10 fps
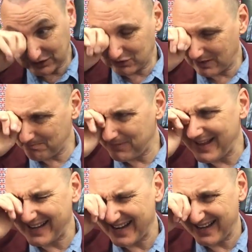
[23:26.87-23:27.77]
try and
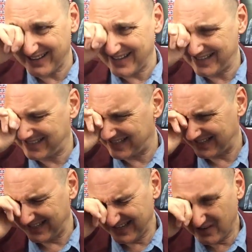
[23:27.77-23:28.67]
pluck it out later.
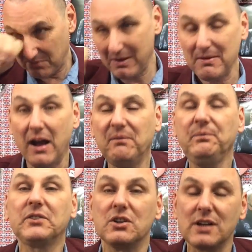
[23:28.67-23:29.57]
Maybe
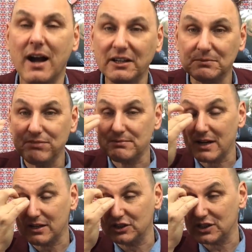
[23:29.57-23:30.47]
because I perhaps I
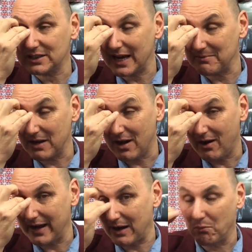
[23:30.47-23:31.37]
could just take my
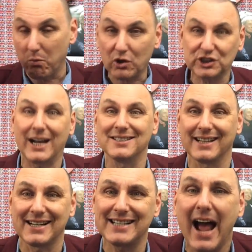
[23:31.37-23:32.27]
eye out and wash it under
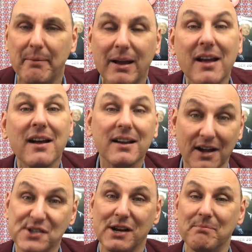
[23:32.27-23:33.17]
the tap
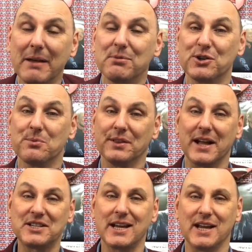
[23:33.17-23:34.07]
like some people do with
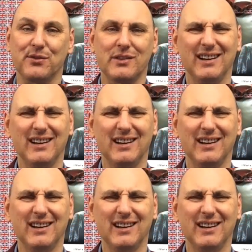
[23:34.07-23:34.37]
their teeth.